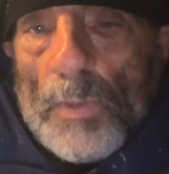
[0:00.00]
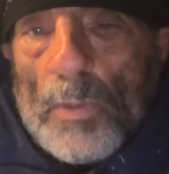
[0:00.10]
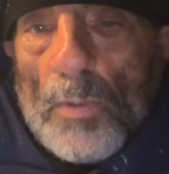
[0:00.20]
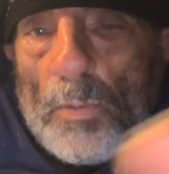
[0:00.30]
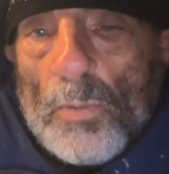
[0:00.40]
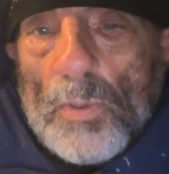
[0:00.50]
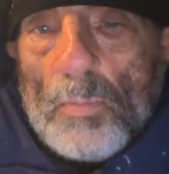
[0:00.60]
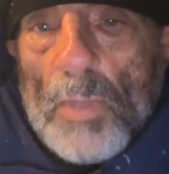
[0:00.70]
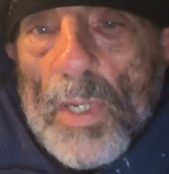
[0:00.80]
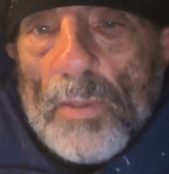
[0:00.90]
I go to the
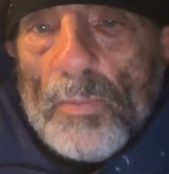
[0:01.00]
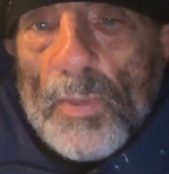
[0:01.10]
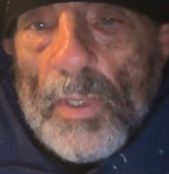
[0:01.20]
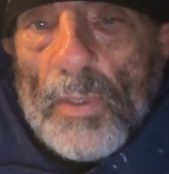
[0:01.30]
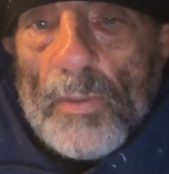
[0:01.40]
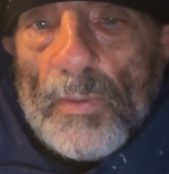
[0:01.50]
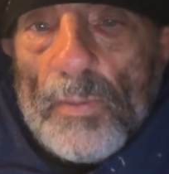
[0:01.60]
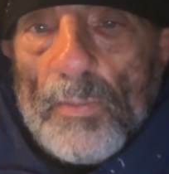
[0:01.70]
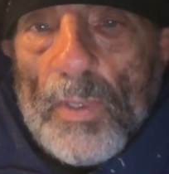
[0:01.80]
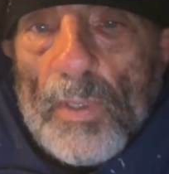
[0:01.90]
bottom there
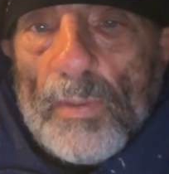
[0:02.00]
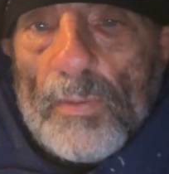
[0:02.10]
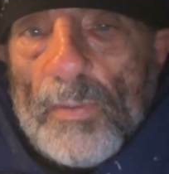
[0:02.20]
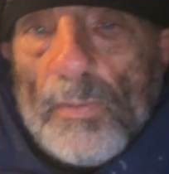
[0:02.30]
and write